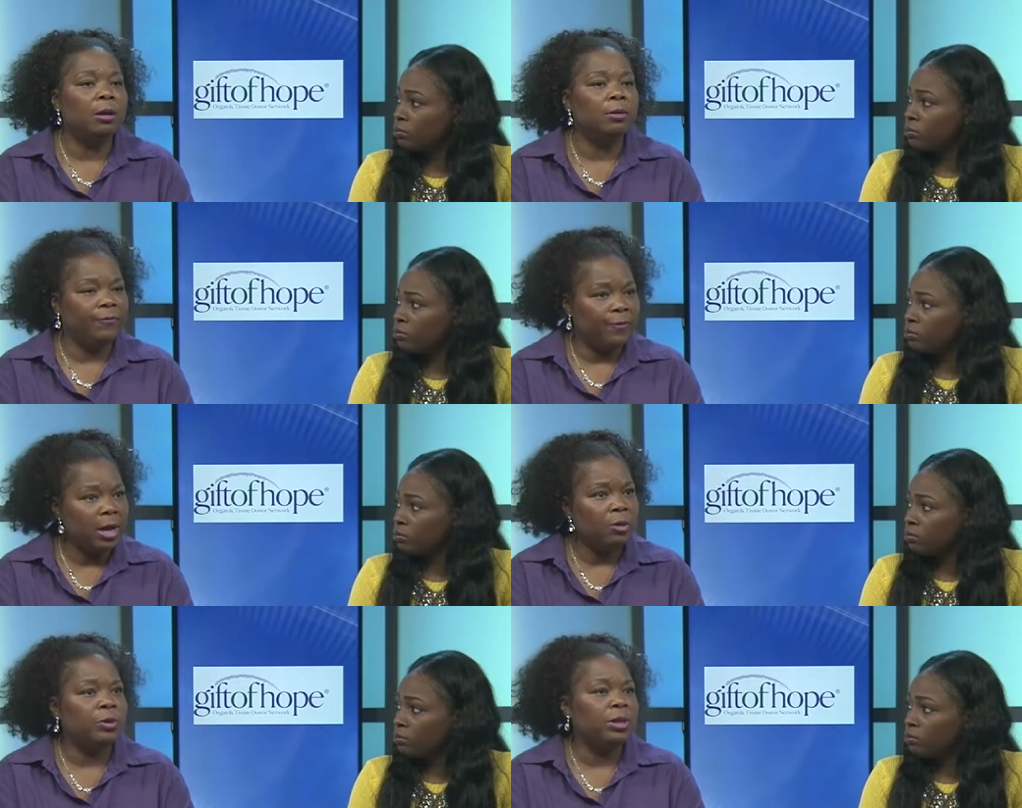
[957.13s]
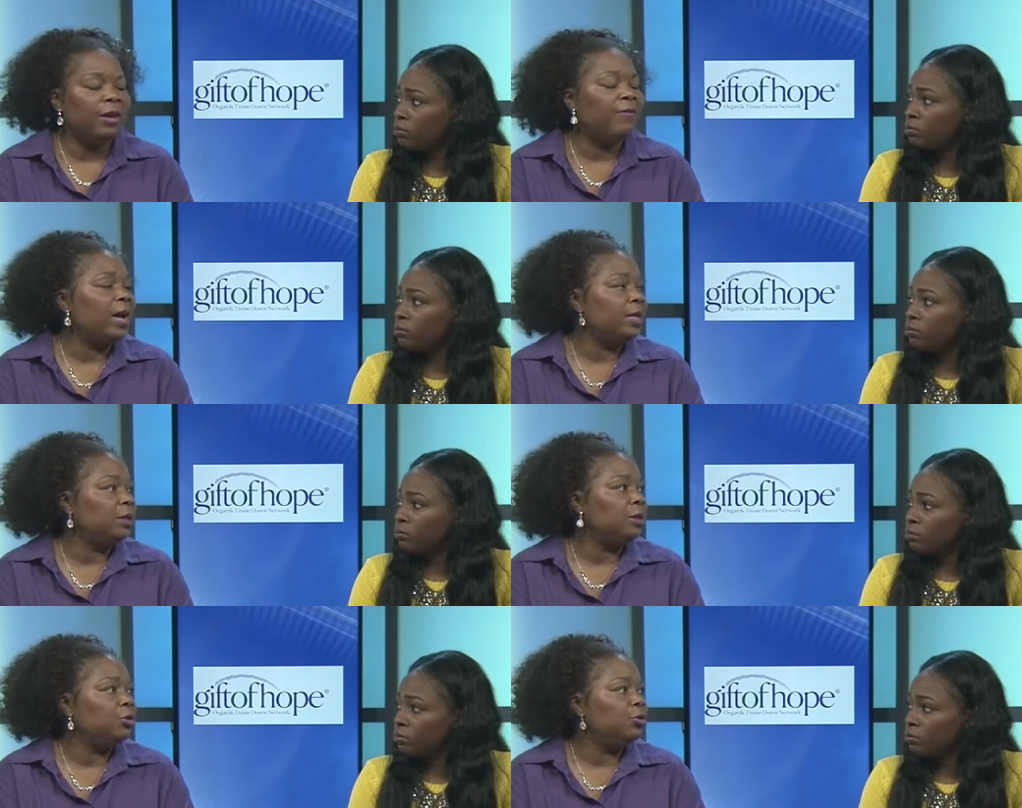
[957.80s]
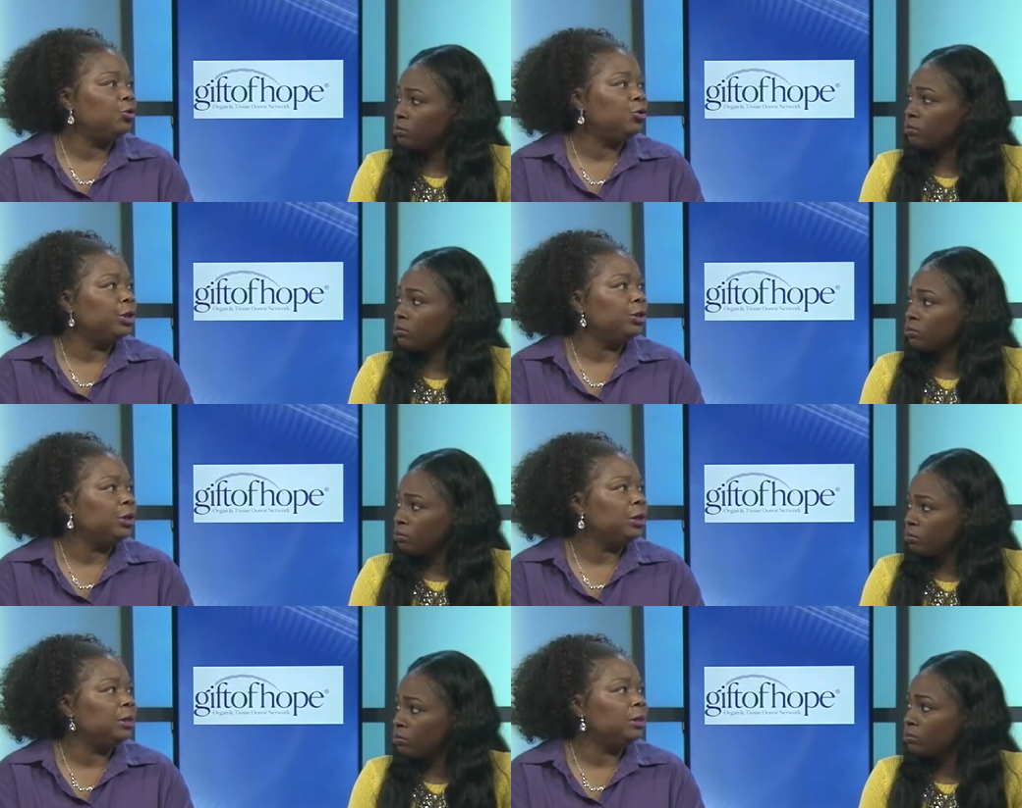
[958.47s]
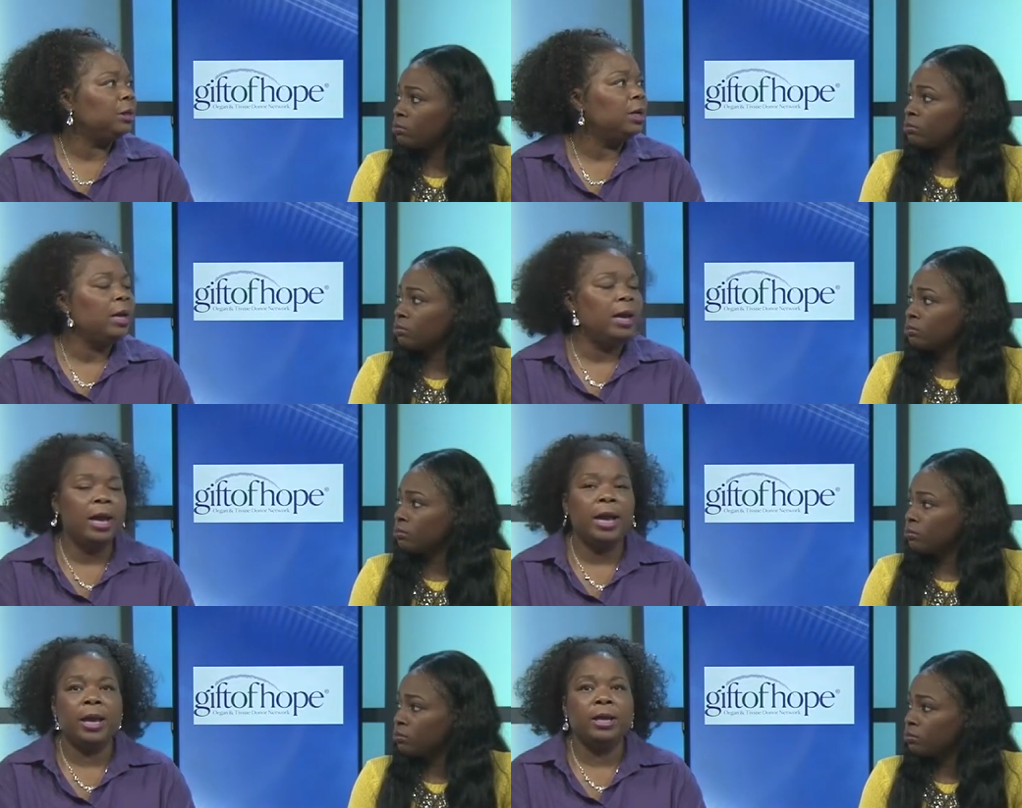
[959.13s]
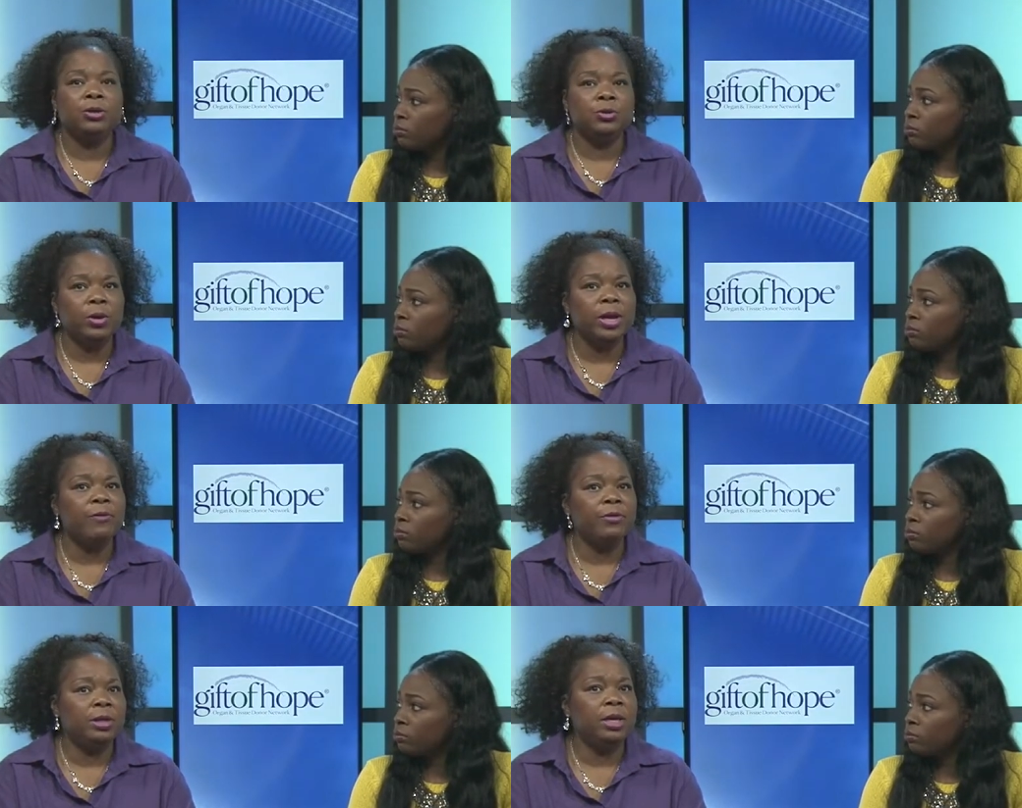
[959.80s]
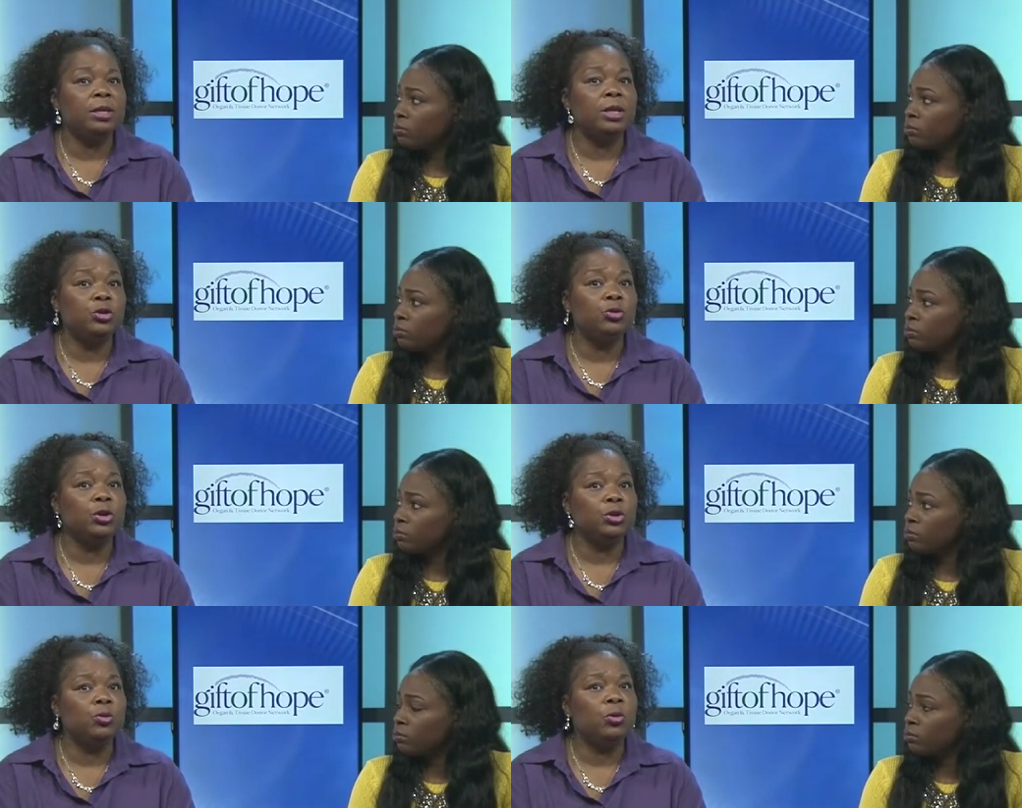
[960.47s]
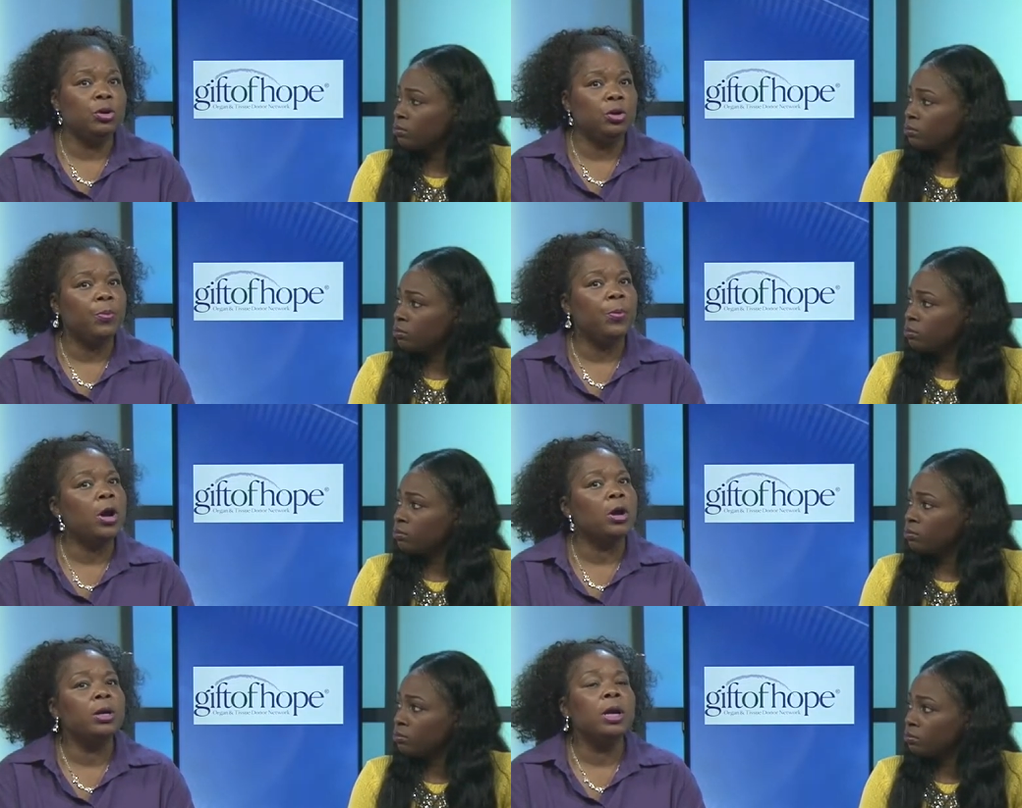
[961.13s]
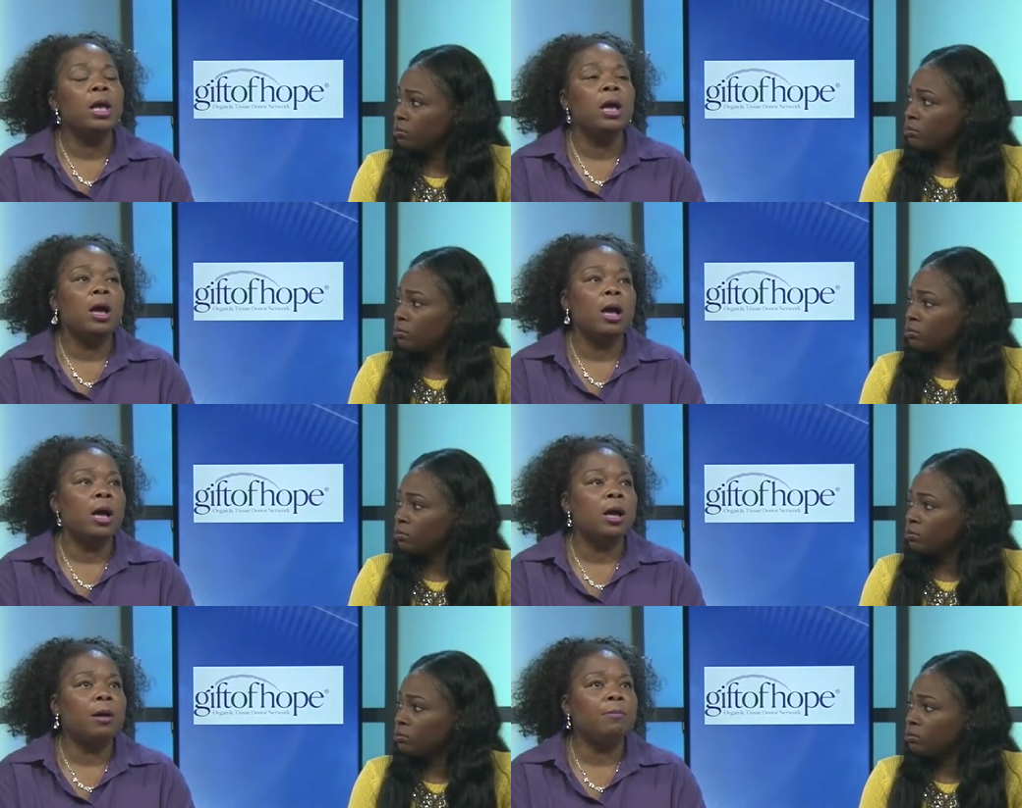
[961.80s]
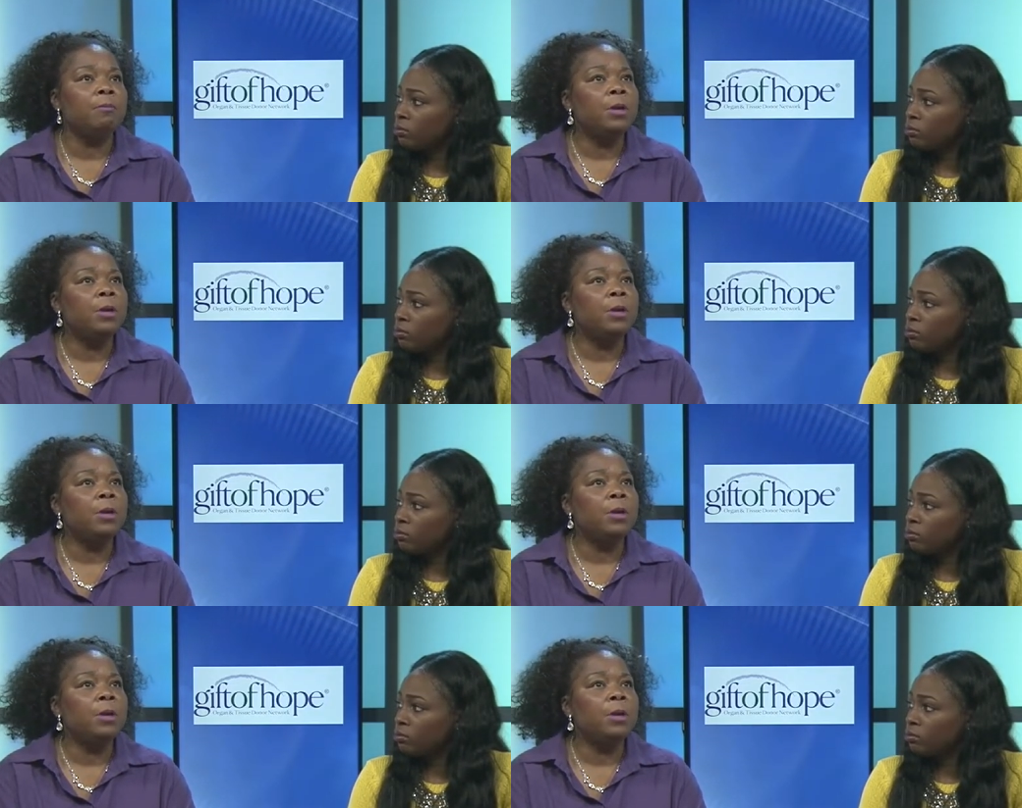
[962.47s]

Speaker 1: following the advice of the nutritionist and doing everything that you can do on your part. Um,